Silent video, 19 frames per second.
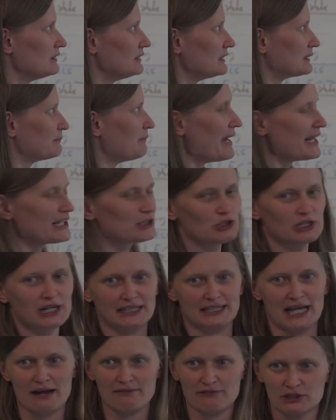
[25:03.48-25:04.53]
spike
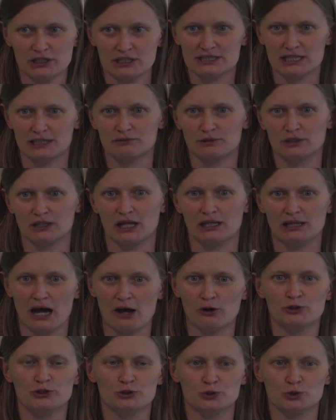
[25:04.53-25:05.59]
triggered average that will
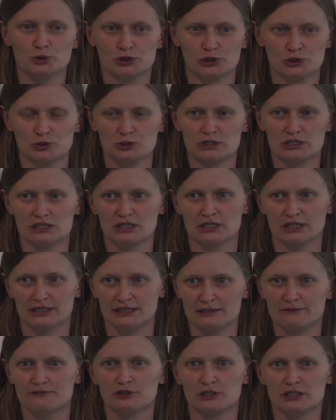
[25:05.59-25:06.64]
allow you to choose
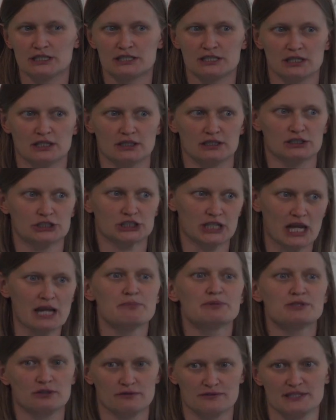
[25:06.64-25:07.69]
different uh,
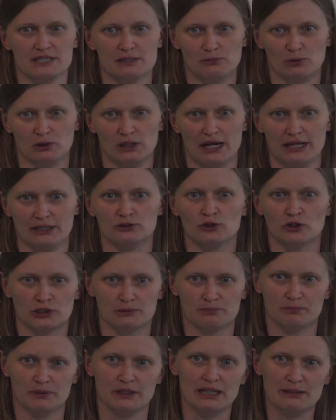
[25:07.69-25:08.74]
shapes of stimuli, not
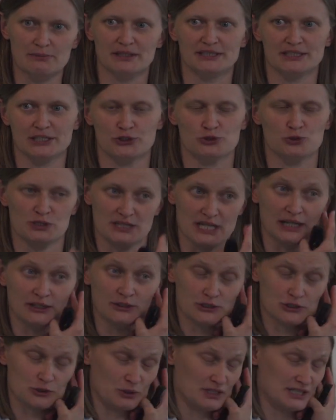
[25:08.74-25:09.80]
be limited to
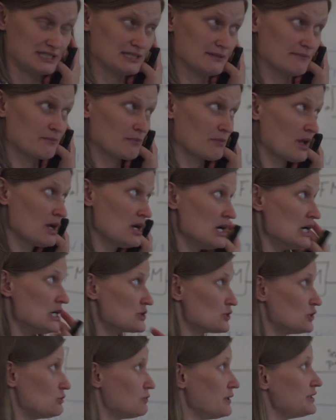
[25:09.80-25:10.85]
sinusoids.
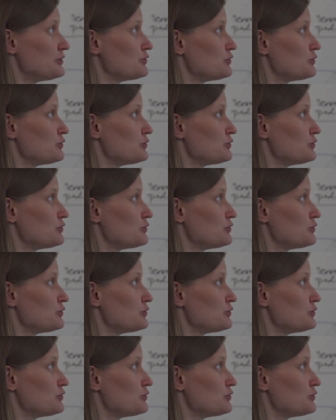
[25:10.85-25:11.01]
So the way